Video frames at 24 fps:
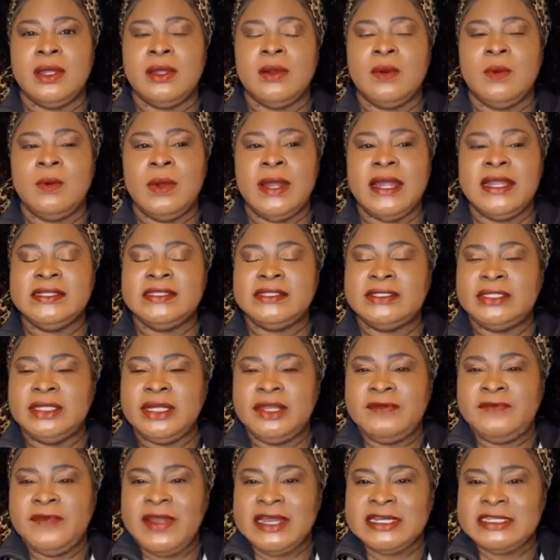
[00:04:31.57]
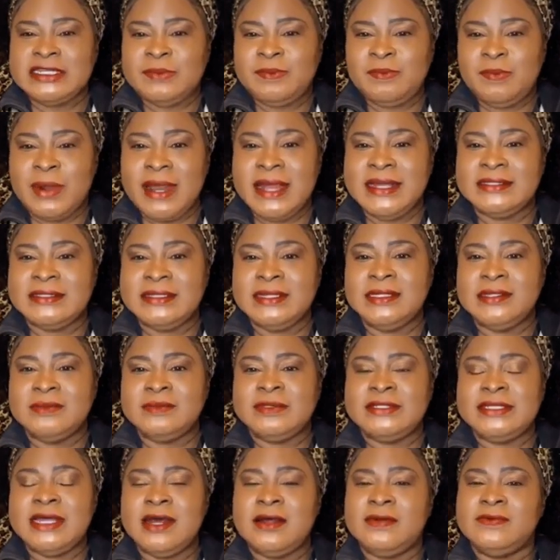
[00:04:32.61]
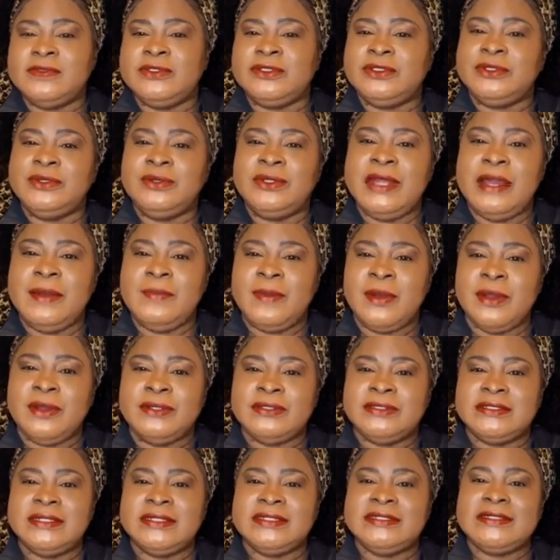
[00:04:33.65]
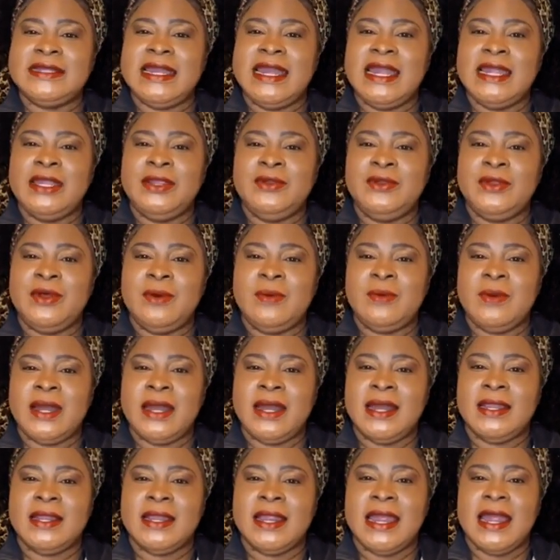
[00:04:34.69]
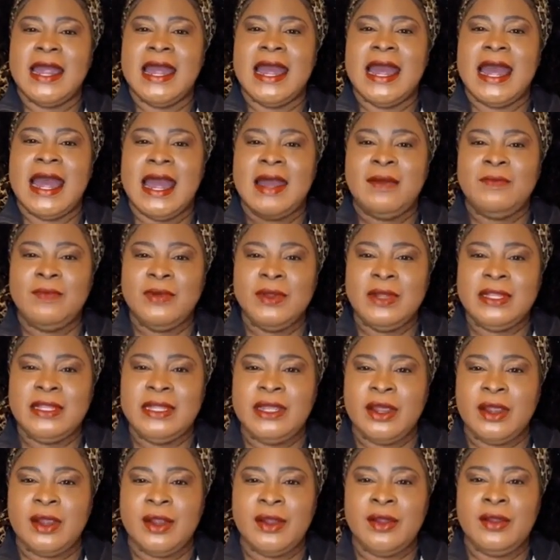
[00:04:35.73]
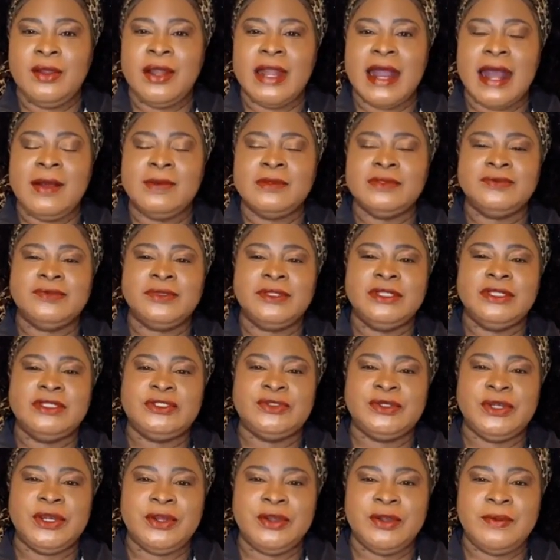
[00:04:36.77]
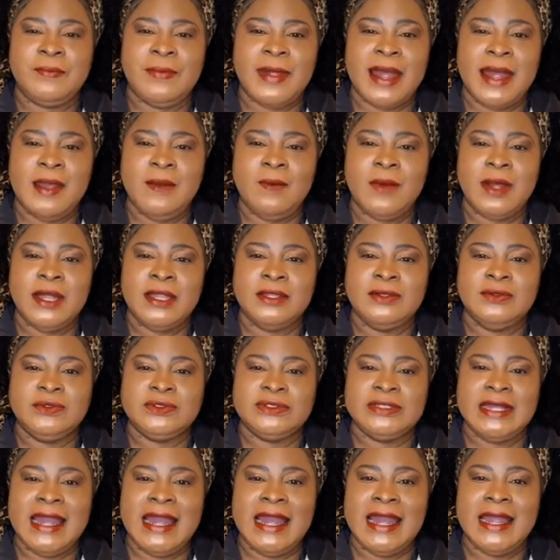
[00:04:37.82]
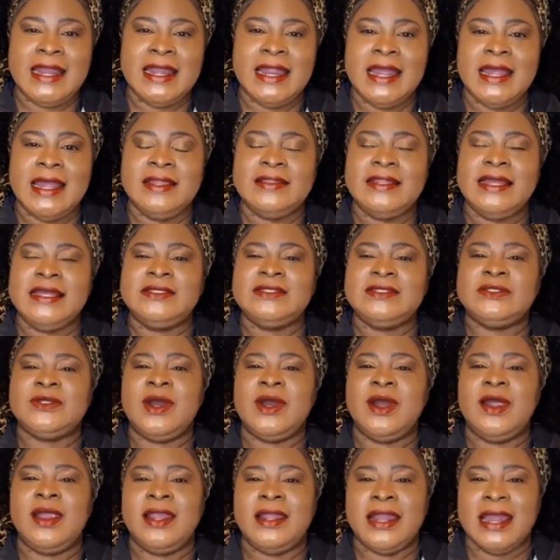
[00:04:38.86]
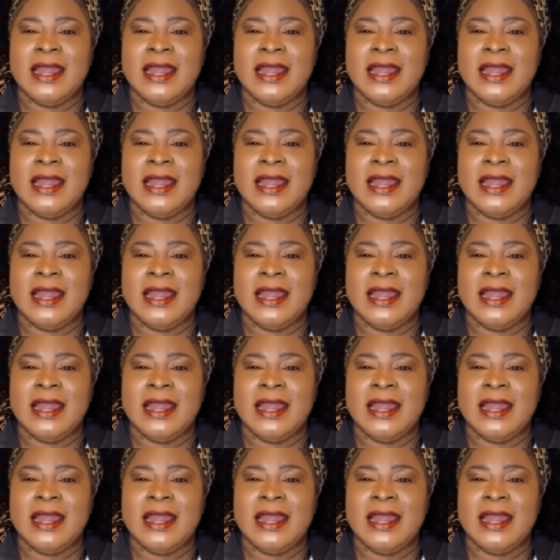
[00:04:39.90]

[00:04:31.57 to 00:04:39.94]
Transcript: instead of expressing themselves to that person and saying, you know what, I'm really hurt, I was really triggered by what you said, they start